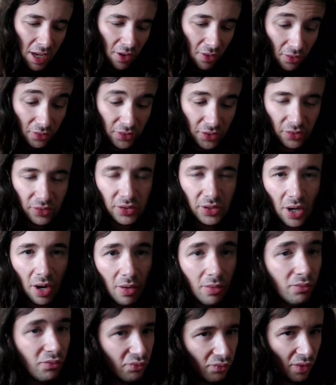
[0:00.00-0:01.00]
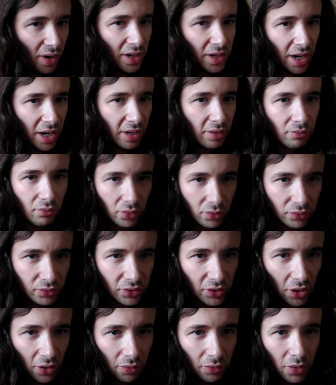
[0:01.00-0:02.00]
Also starring Rene
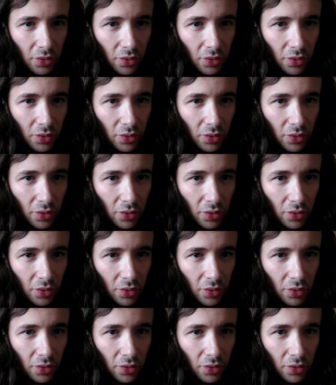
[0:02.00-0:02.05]
Russo,